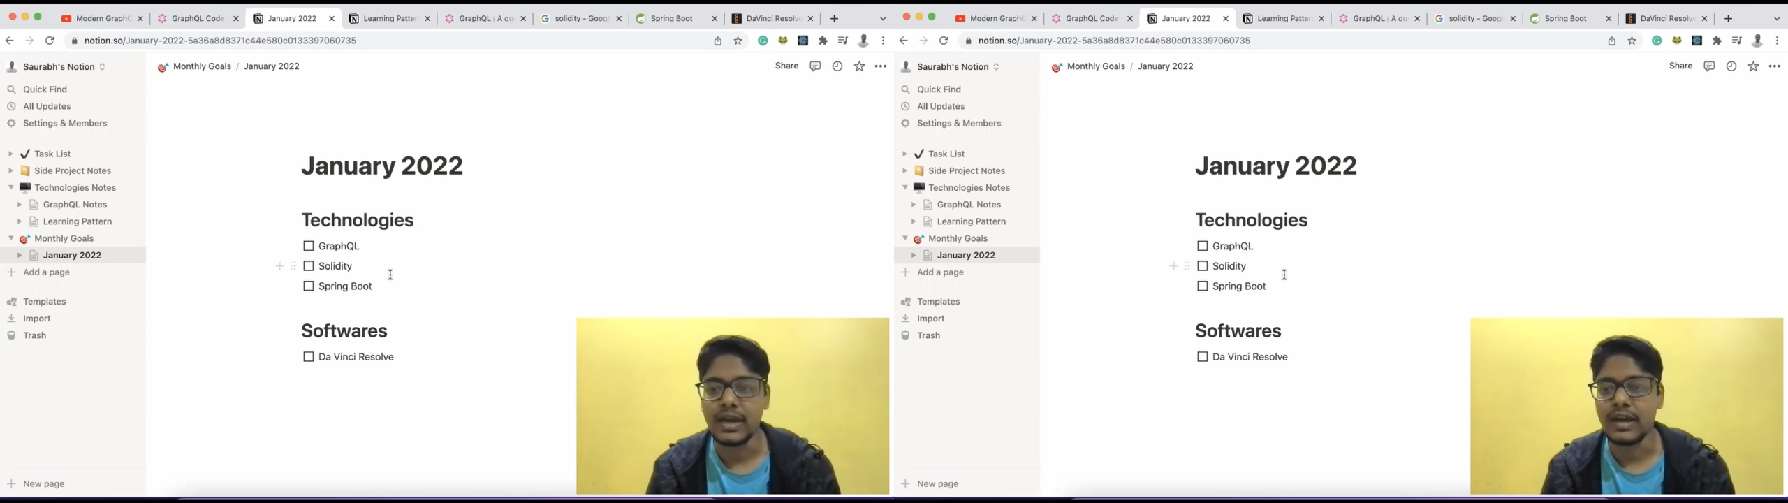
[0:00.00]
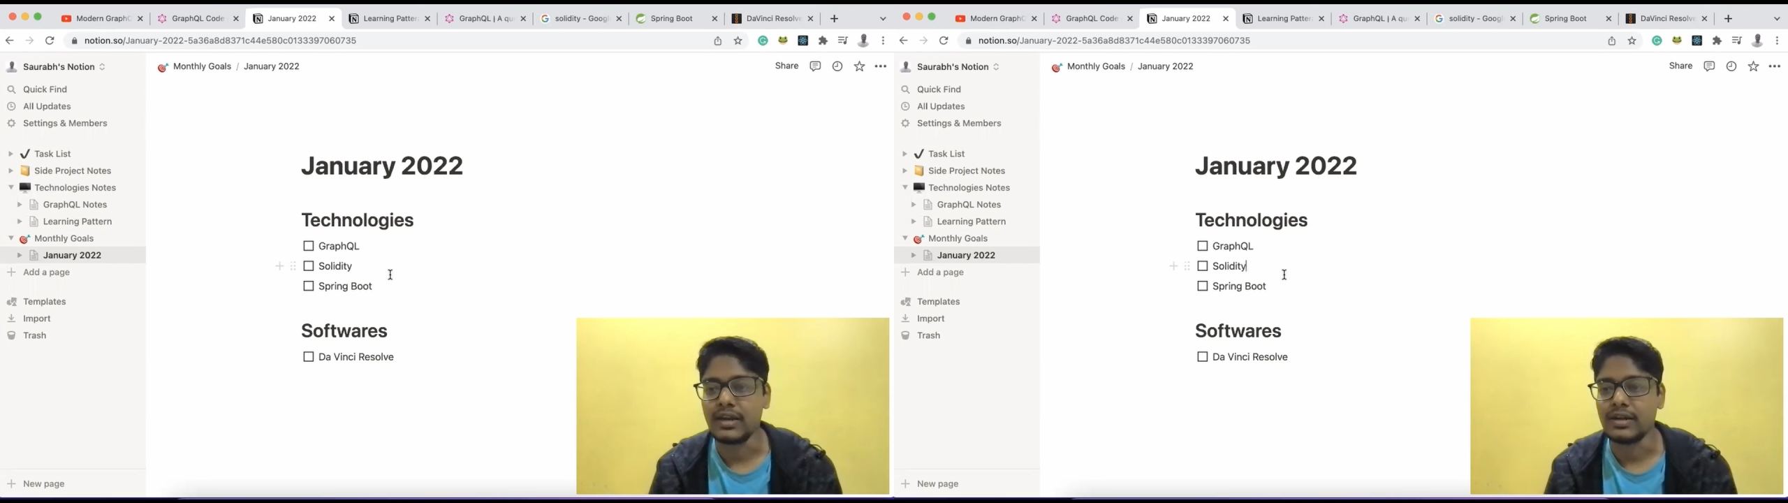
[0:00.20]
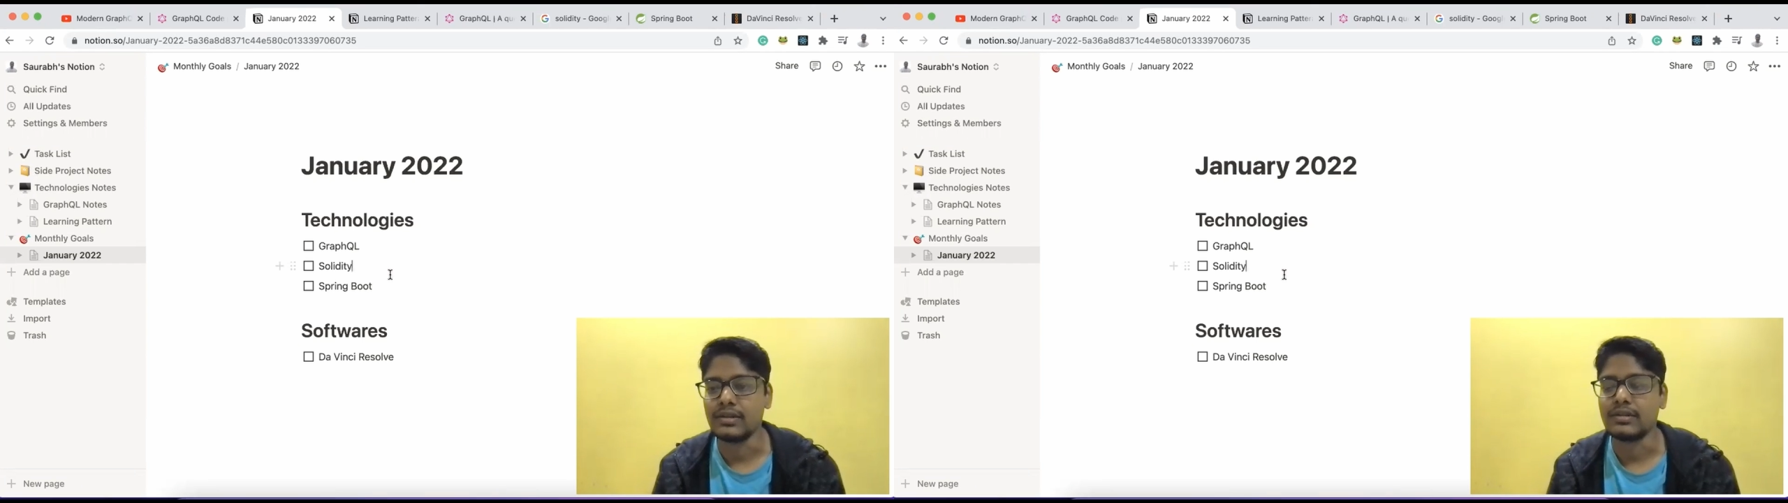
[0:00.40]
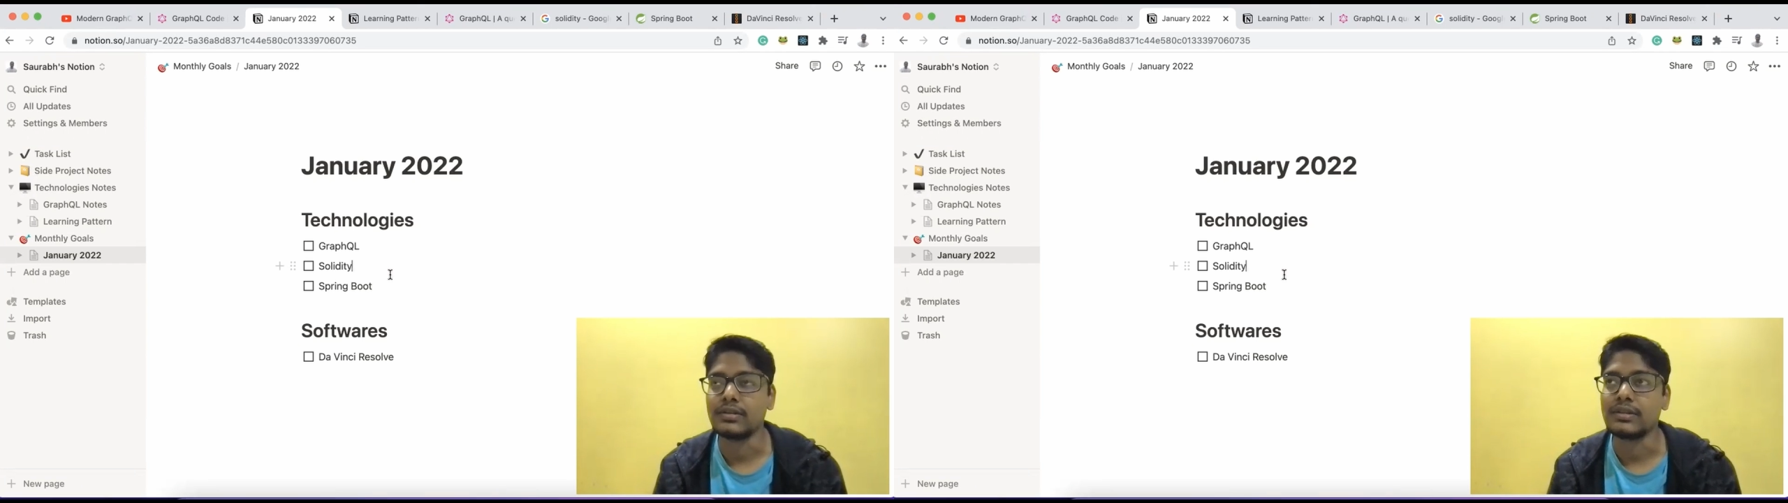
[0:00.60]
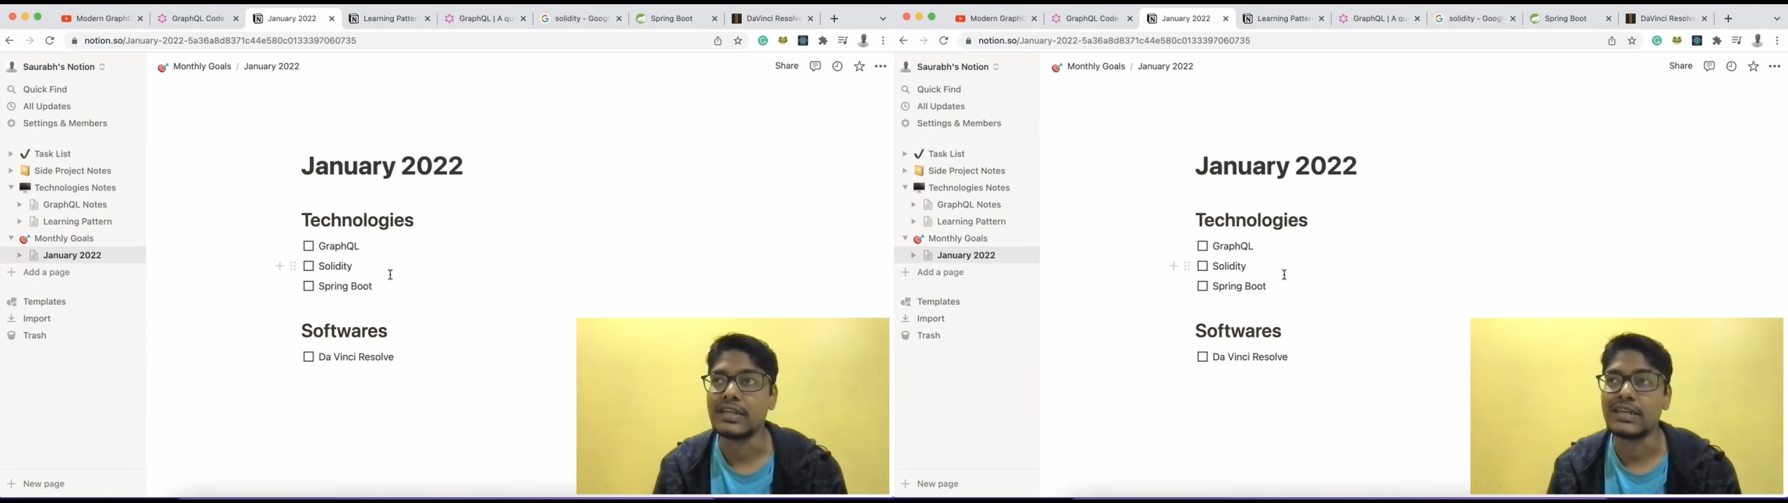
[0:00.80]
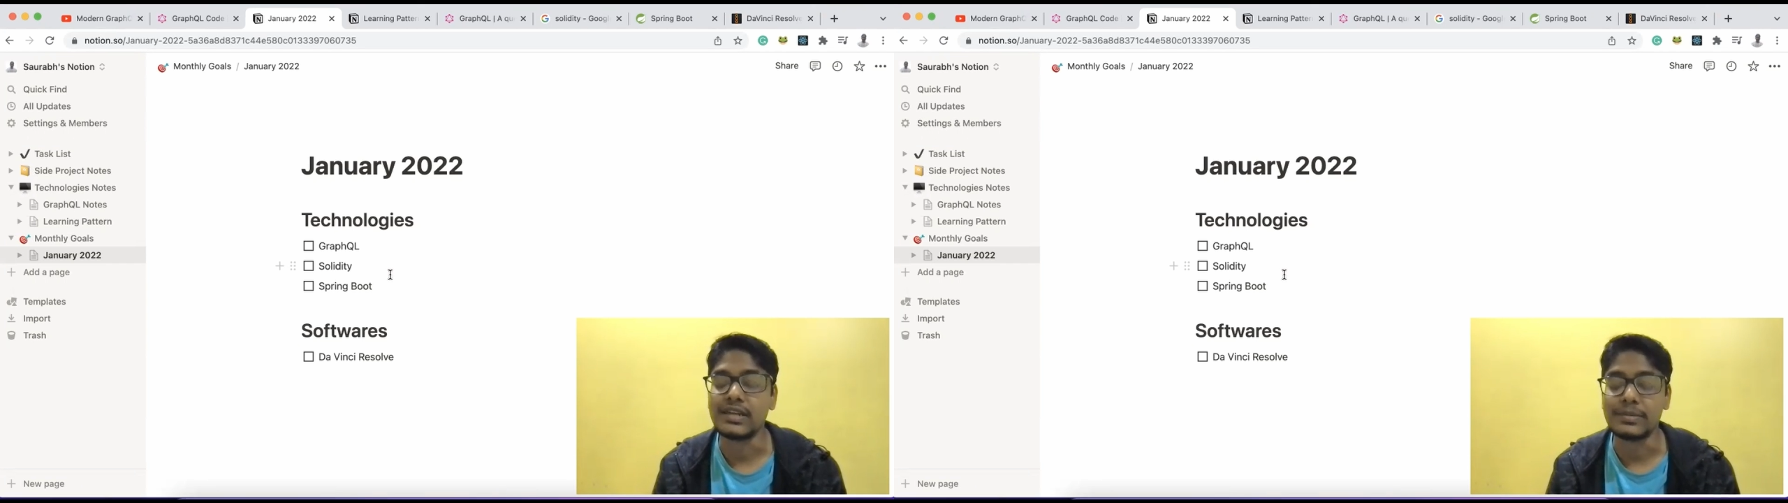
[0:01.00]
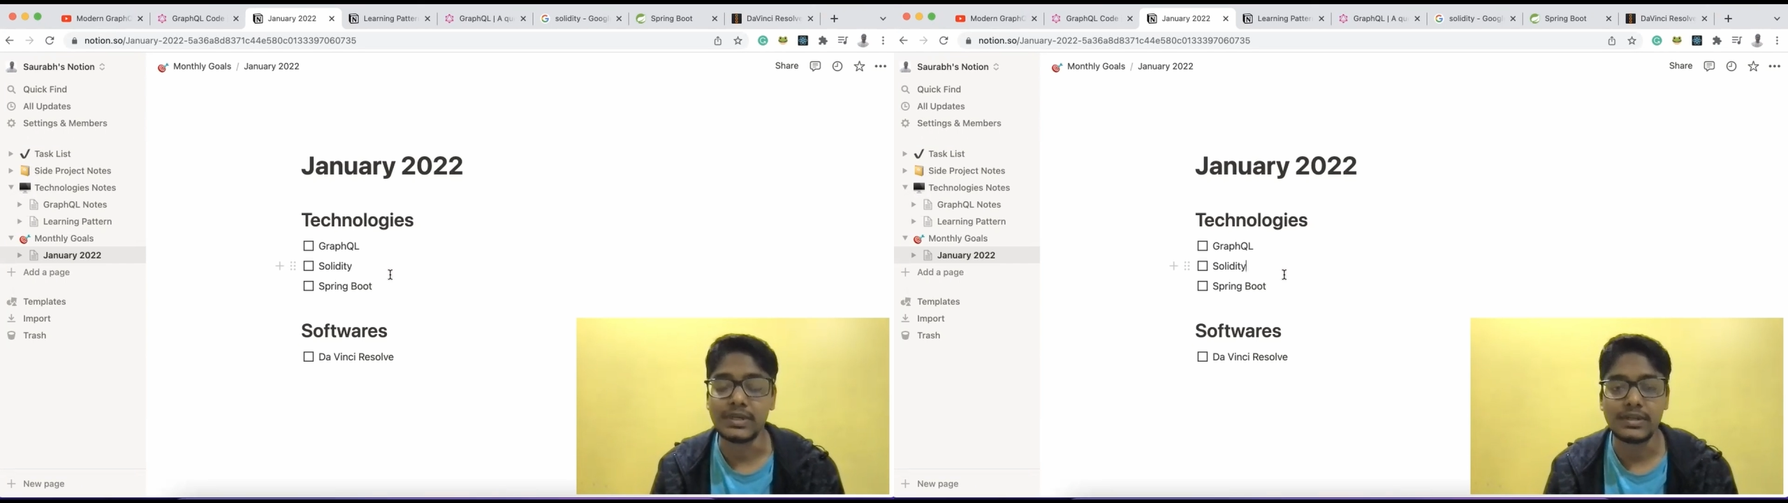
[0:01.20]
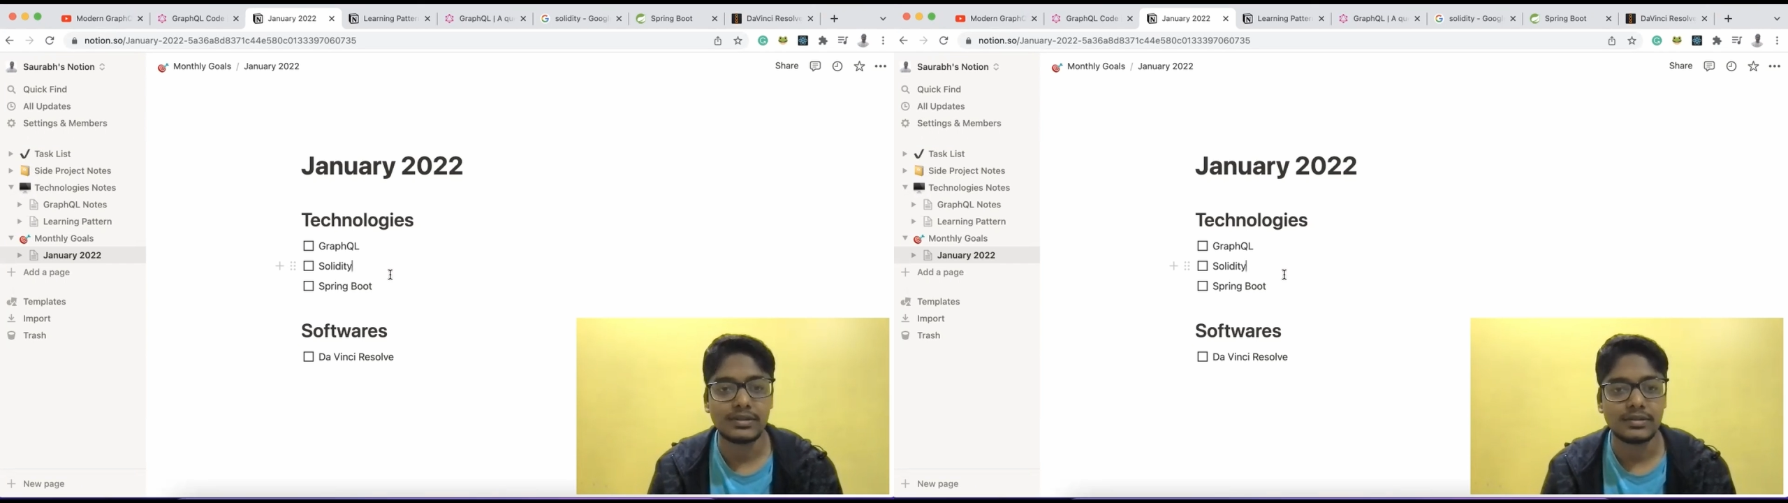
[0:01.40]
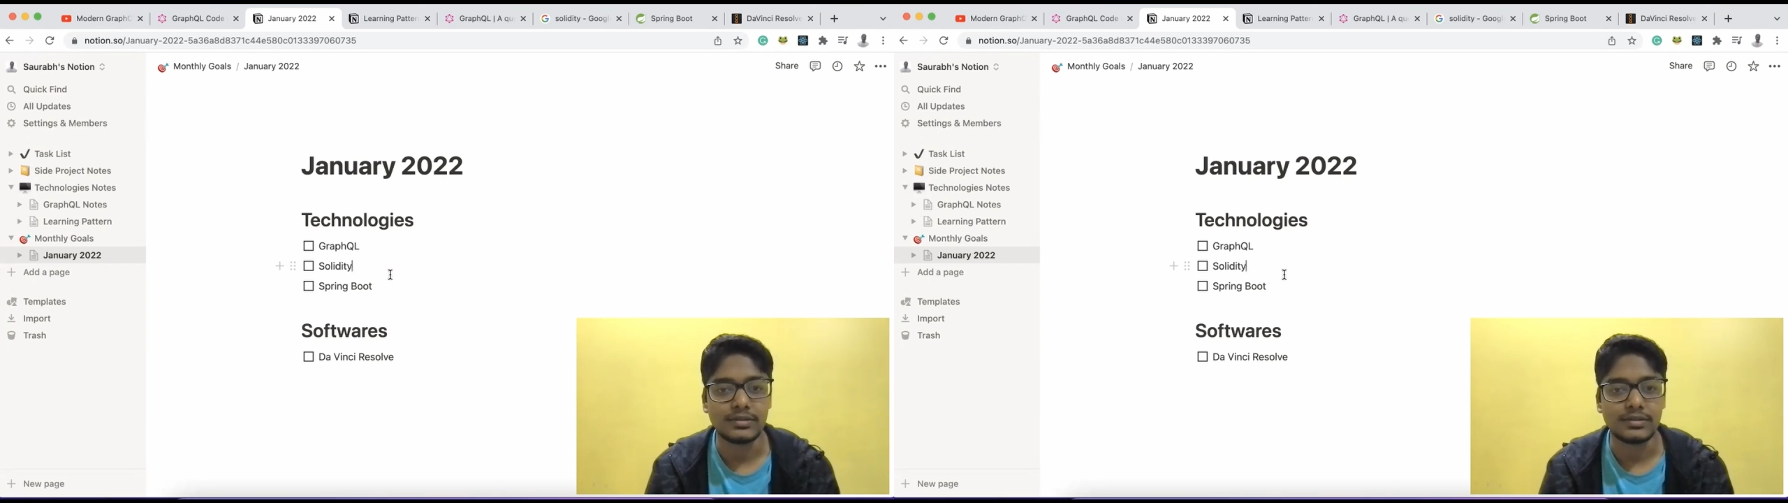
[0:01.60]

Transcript: and Neera David.